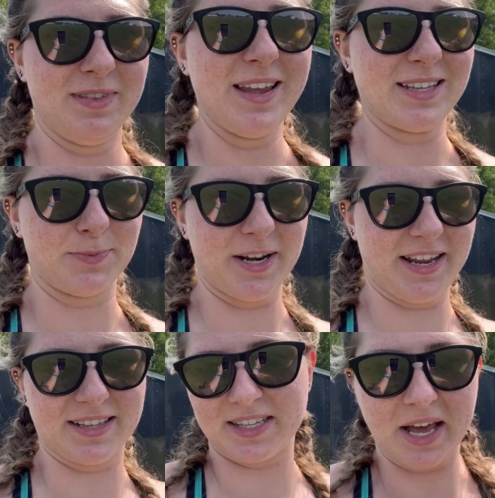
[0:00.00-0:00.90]
It's when it
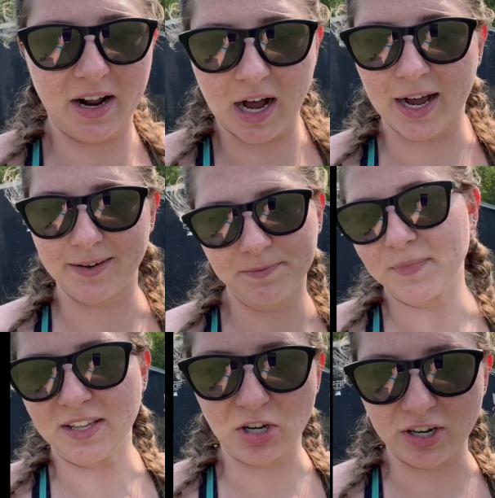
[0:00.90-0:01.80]
gets that hot,
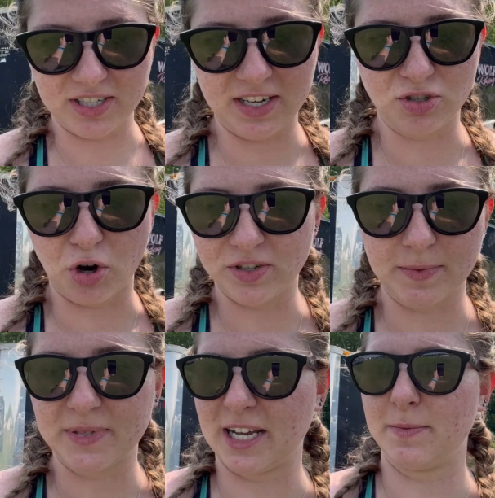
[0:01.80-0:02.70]
it's hard to control
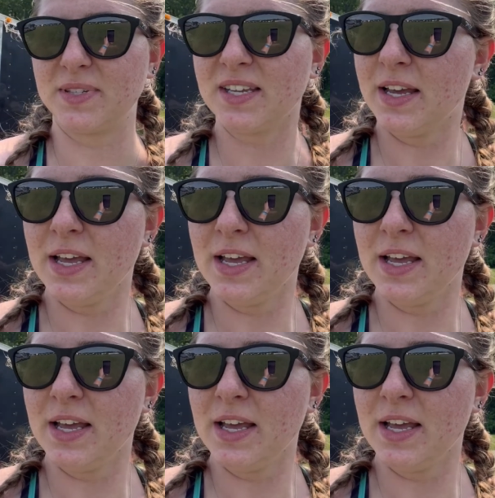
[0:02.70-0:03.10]
sometimes.